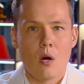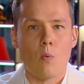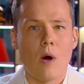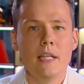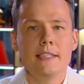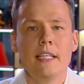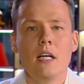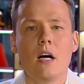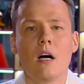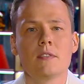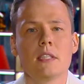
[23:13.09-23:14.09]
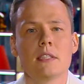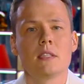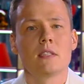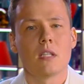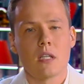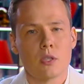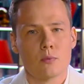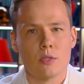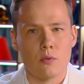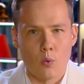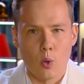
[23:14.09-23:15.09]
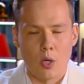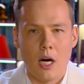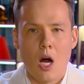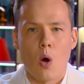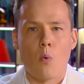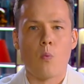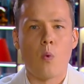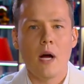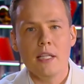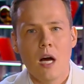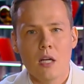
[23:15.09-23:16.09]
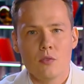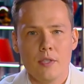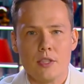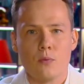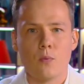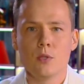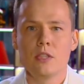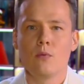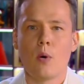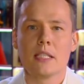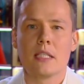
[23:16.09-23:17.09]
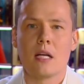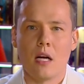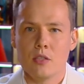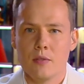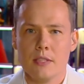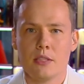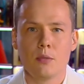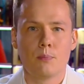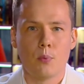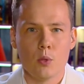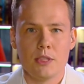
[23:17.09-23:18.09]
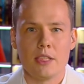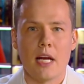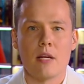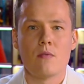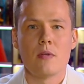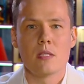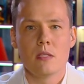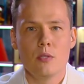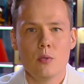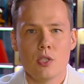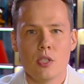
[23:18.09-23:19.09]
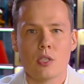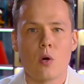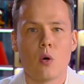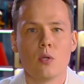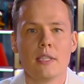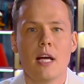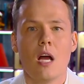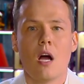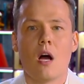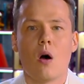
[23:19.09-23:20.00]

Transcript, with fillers: one year after the start of the war, 141 countries supported a resolution calling